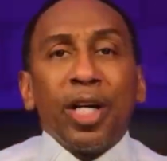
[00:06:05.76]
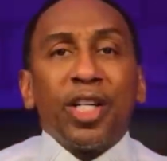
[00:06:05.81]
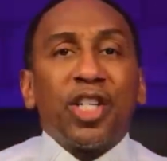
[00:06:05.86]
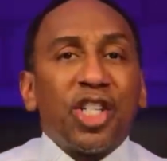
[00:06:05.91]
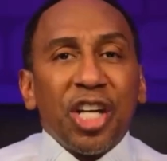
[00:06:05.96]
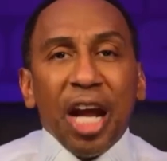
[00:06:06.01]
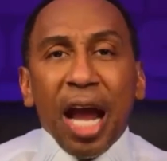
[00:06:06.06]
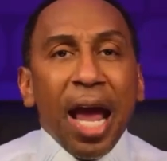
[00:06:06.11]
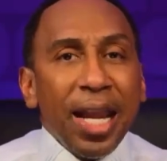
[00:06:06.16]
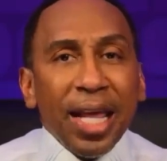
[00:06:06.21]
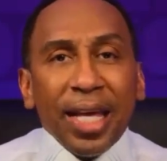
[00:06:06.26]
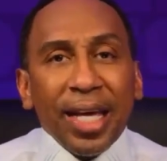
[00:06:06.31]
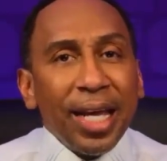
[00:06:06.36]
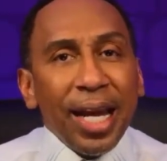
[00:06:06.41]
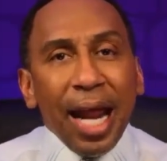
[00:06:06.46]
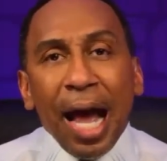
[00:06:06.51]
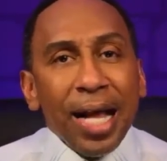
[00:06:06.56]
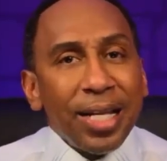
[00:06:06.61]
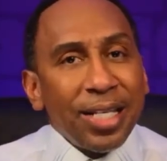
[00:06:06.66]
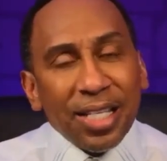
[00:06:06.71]
was Shannon and
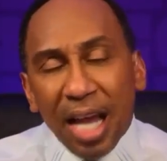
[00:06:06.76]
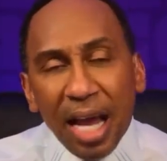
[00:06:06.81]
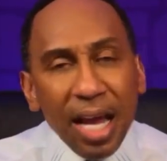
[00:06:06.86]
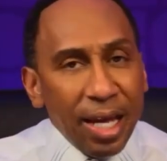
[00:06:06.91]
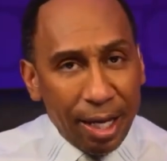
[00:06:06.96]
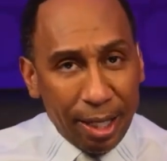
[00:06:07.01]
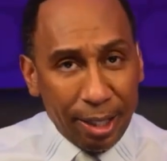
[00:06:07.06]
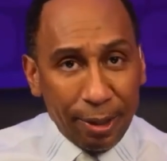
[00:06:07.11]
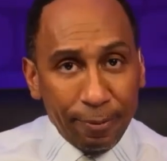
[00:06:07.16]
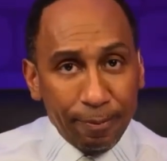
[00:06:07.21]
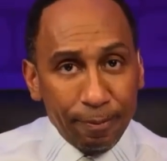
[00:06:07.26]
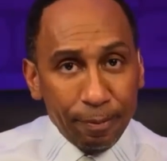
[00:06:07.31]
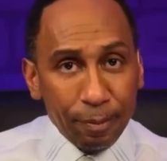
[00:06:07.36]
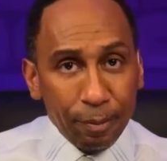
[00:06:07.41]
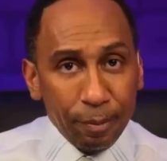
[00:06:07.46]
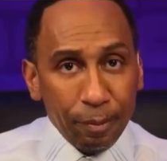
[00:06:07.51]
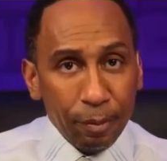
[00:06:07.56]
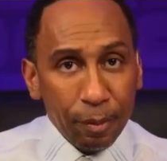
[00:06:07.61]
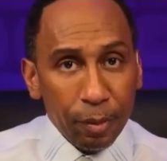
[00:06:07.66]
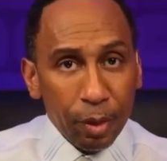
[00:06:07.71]
I saying?
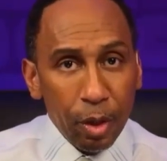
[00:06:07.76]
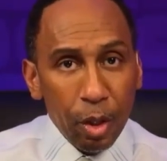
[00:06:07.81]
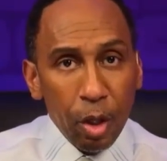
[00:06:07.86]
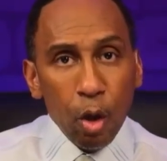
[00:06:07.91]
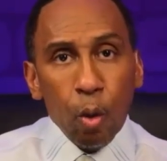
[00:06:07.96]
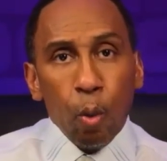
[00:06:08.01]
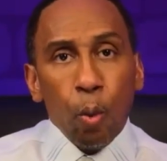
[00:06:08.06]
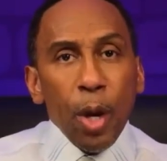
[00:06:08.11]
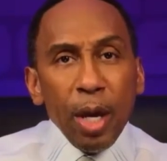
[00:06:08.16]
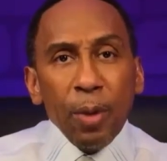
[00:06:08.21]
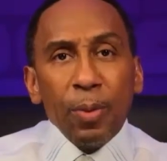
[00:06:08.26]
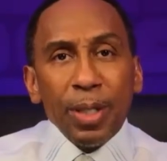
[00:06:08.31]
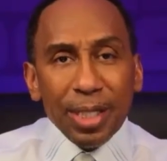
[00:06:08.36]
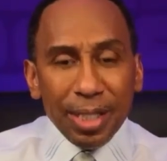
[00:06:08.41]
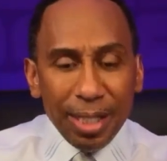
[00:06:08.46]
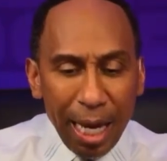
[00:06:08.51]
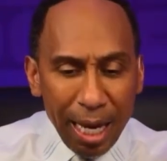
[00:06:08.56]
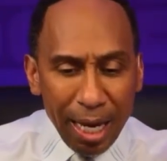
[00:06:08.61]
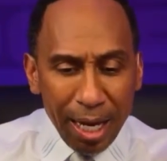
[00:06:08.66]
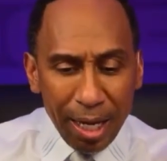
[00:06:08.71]
We were
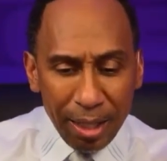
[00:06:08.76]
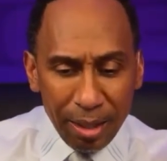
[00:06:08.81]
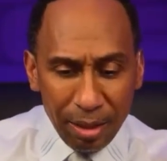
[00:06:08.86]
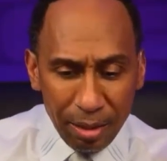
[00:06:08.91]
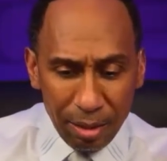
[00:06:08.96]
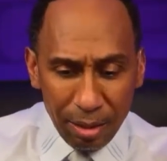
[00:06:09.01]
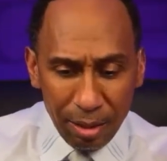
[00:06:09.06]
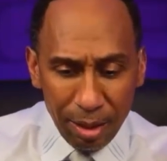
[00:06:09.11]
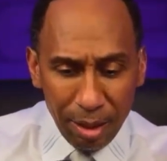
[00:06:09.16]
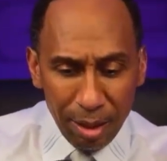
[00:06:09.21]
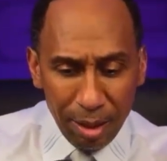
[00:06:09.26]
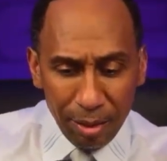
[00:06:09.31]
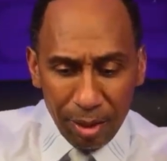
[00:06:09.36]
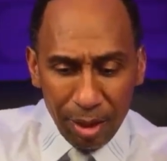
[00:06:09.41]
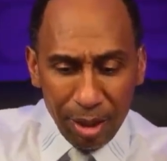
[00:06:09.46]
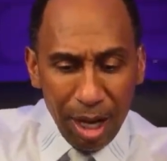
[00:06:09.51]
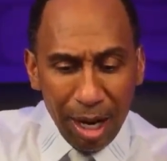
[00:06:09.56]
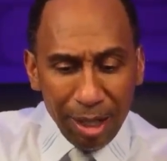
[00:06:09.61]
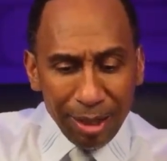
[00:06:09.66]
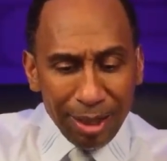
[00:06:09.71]
saying, do
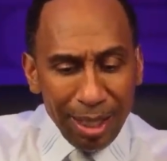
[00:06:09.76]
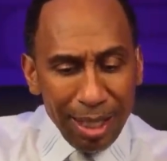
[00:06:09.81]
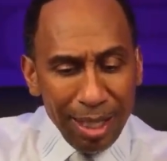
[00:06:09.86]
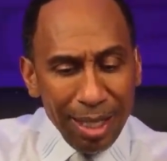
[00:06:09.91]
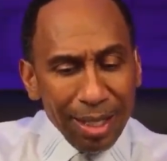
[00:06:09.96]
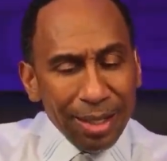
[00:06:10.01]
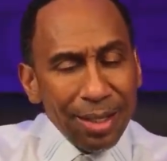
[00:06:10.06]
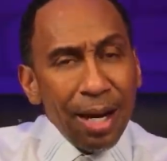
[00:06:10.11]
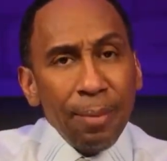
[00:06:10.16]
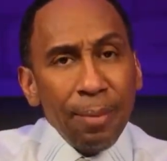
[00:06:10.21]
y'all see these